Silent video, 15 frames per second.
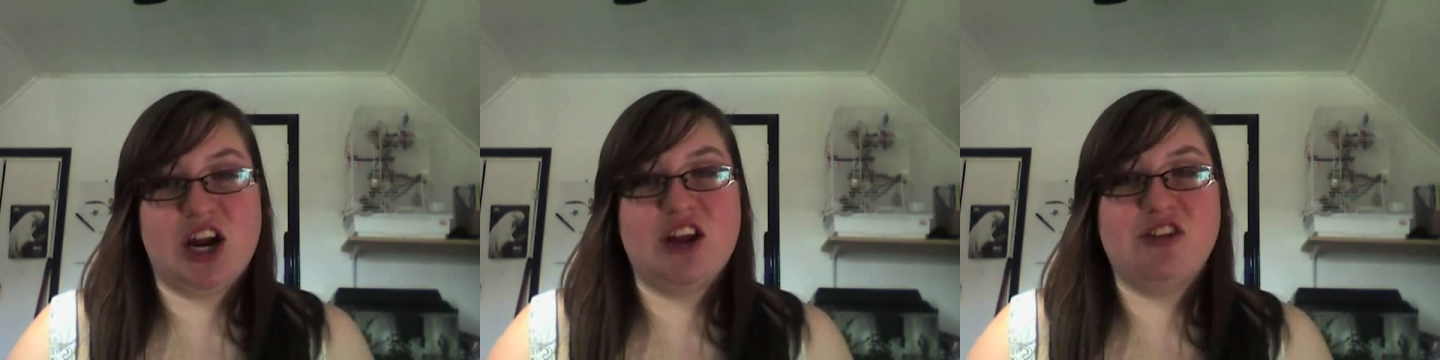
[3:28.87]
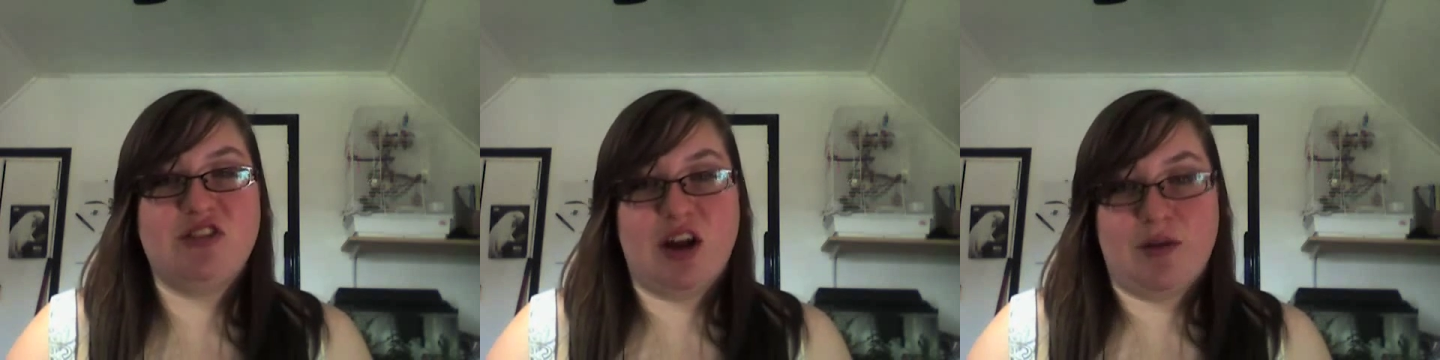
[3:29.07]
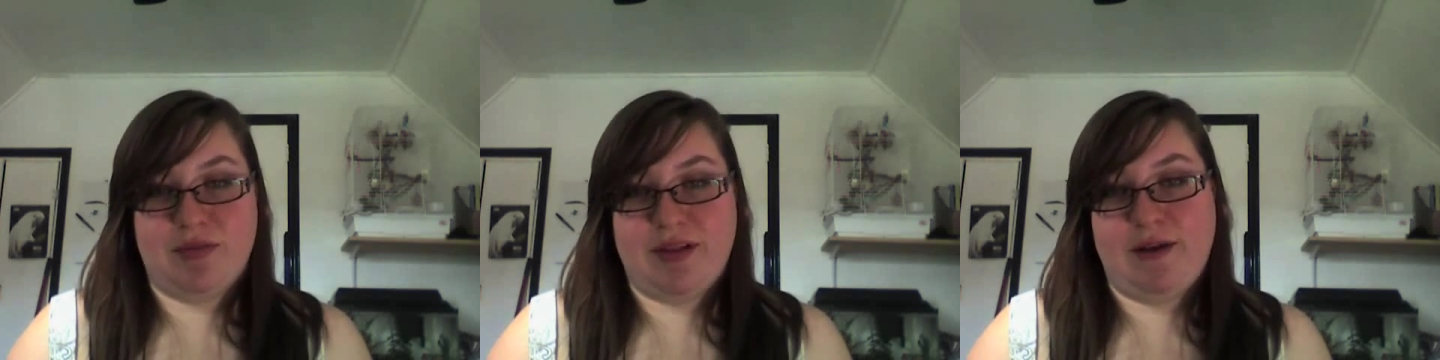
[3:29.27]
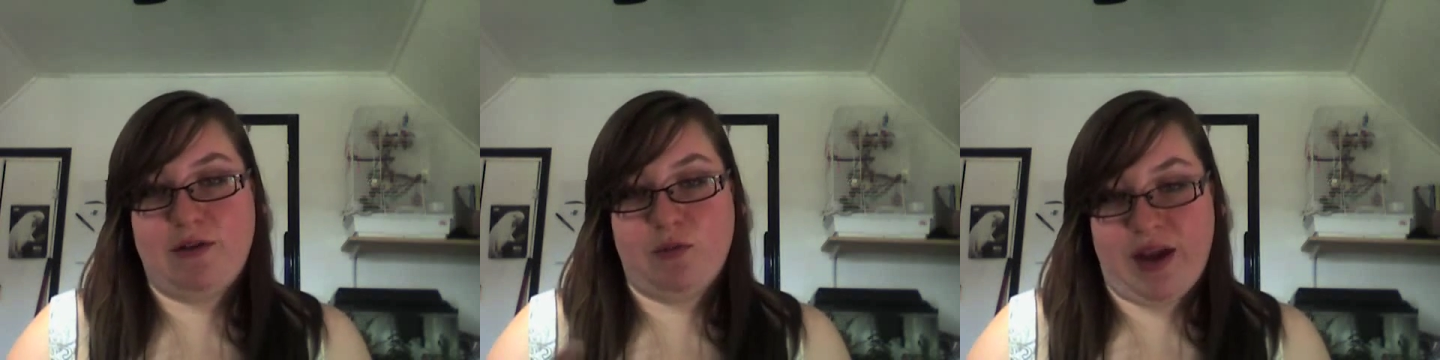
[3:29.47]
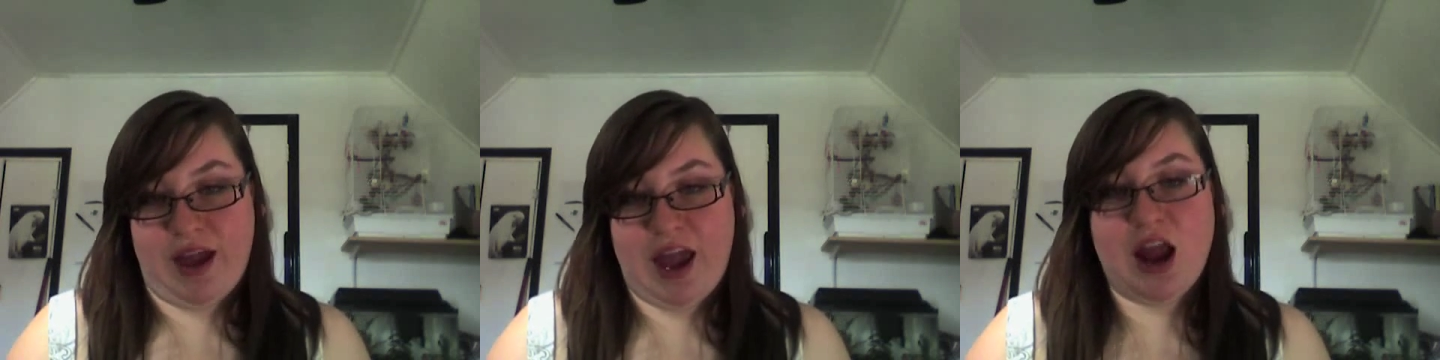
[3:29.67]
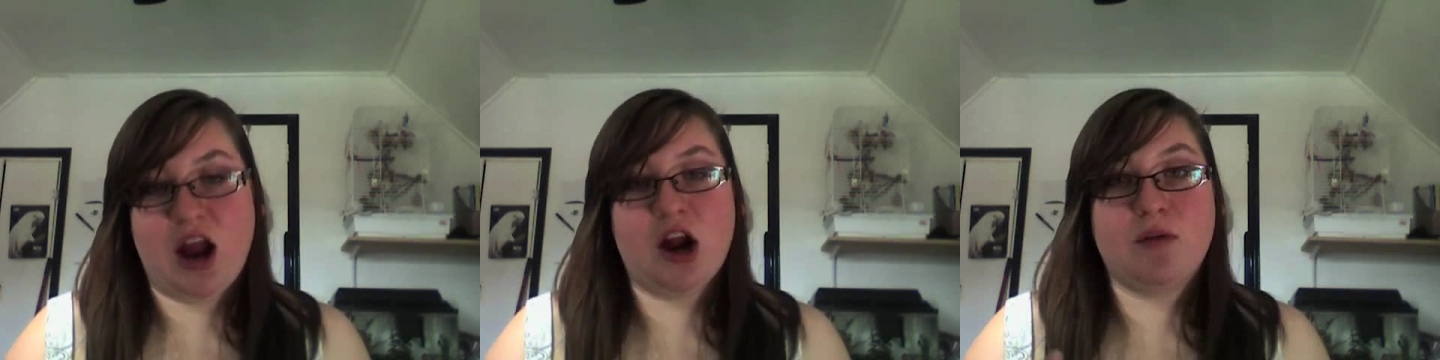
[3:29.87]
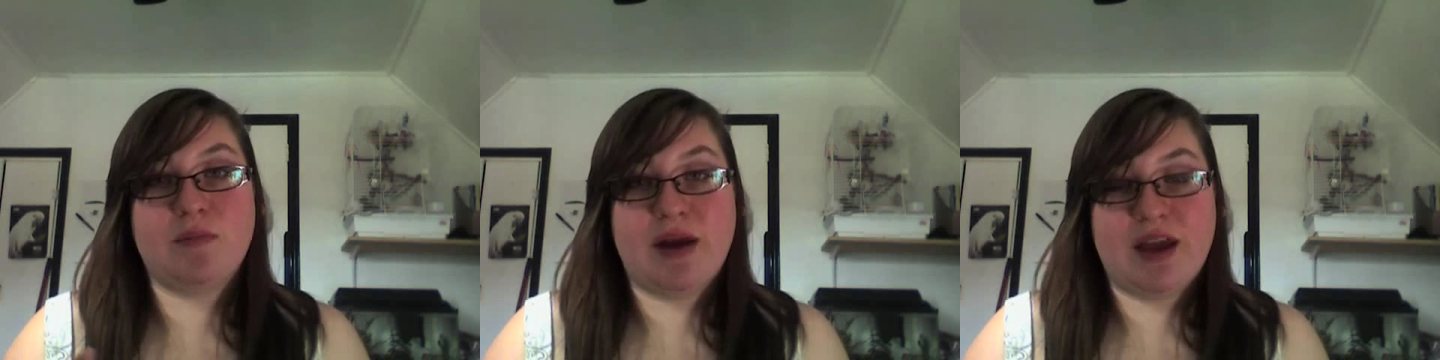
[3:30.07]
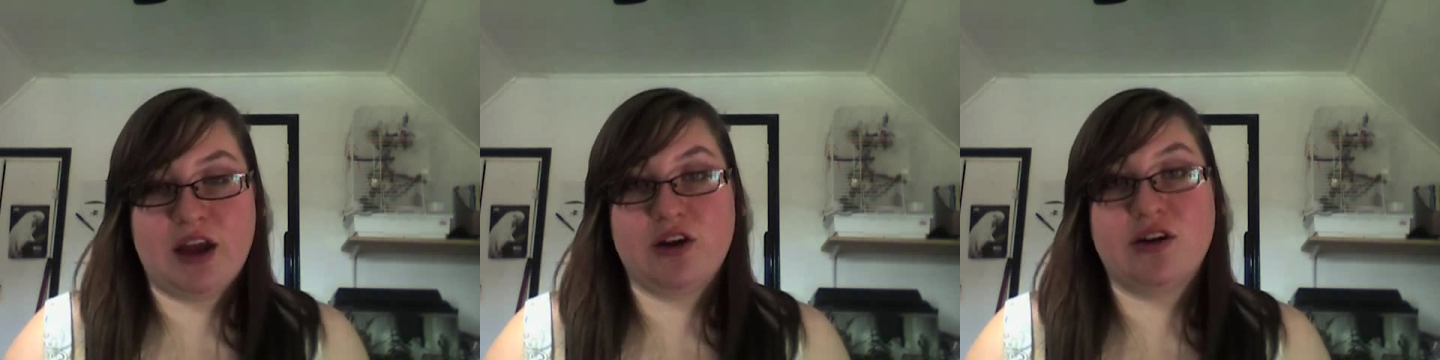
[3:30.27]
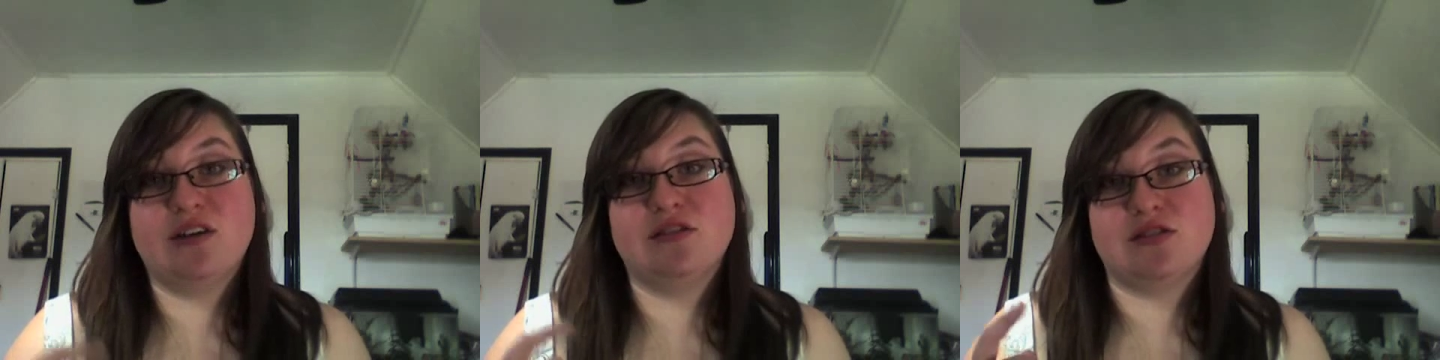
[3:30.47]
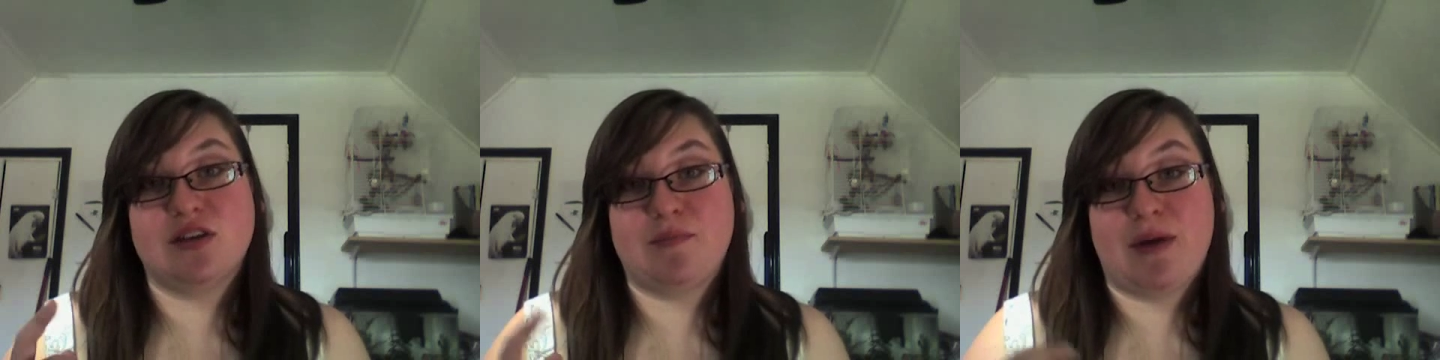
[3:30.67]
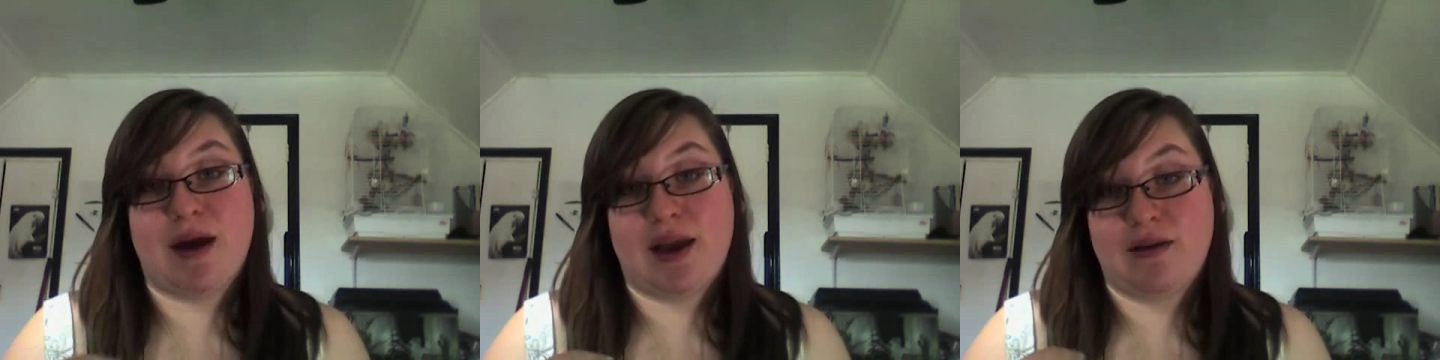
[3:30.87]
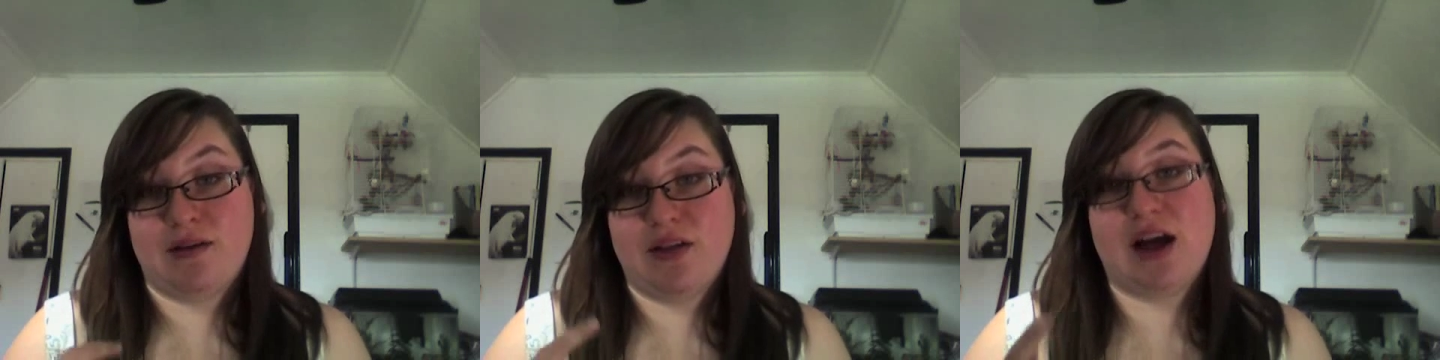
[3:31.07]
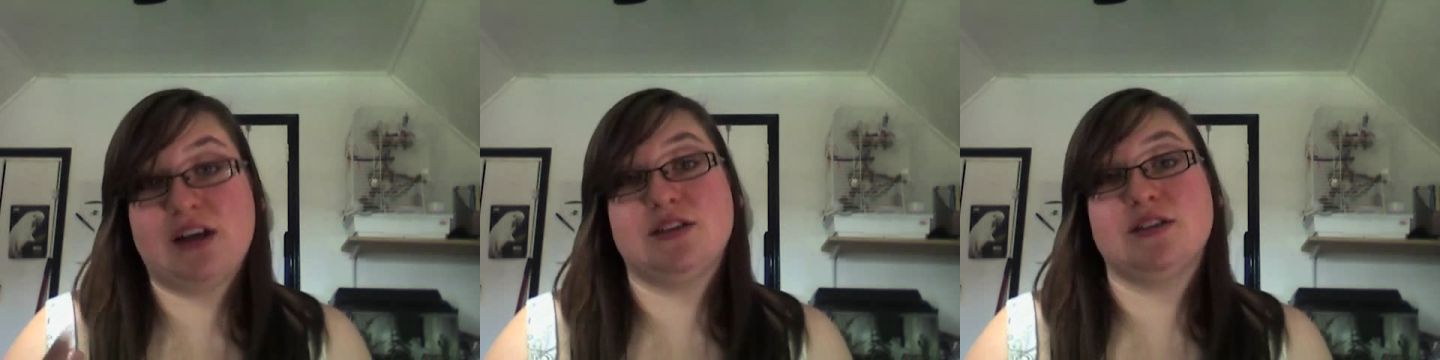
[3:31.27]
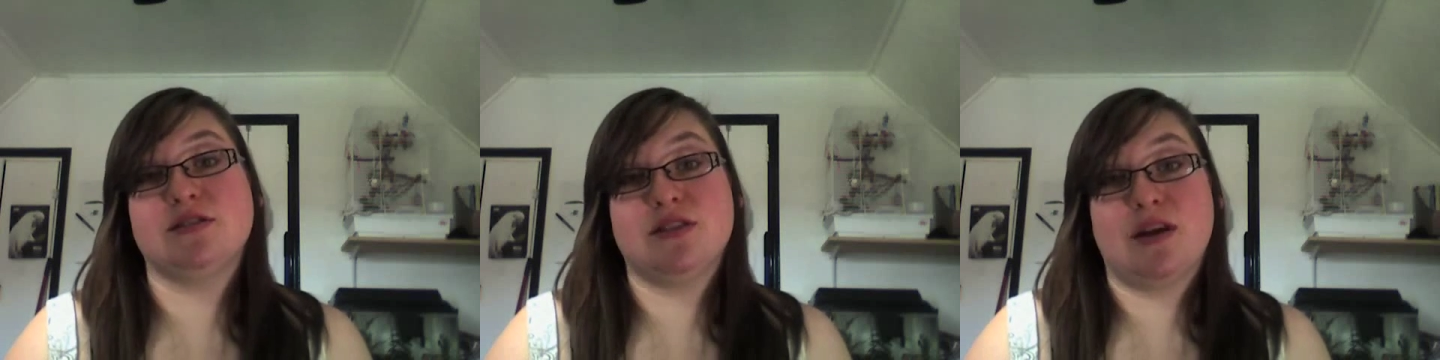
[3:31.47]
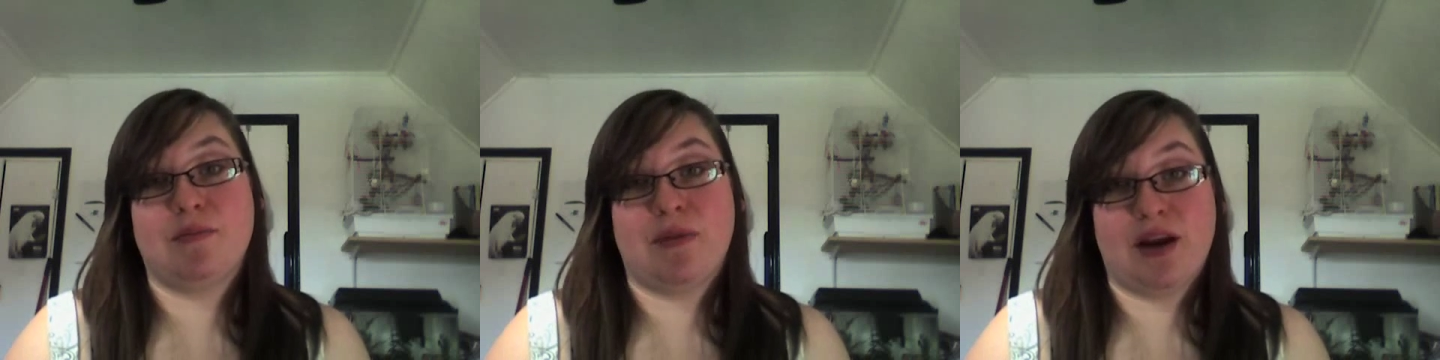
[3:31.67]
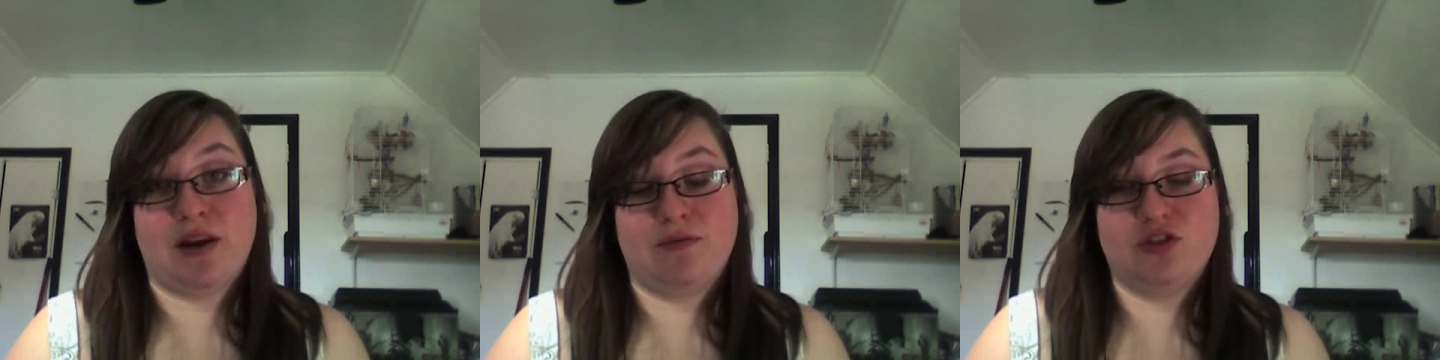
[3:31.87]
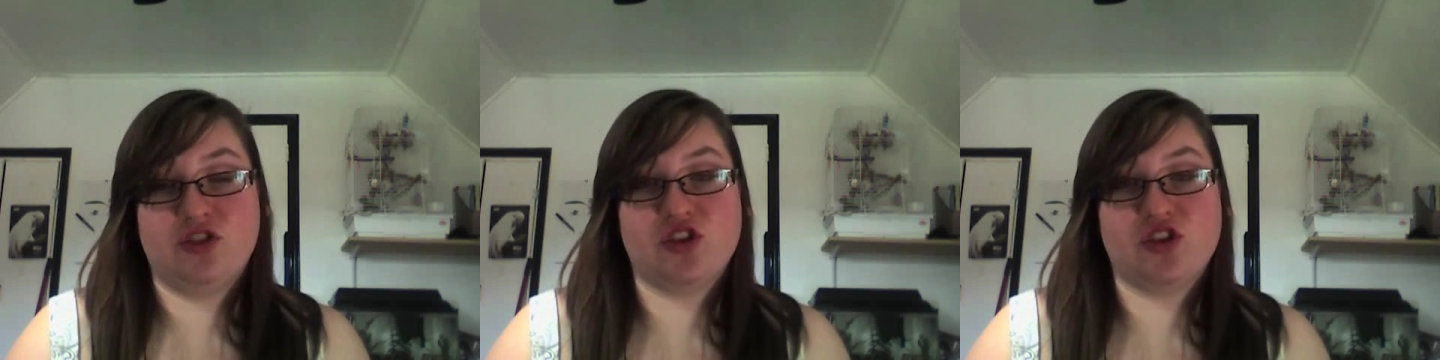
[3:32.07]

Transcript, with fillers: He's got to play with my hair and my earrings and my glasses and my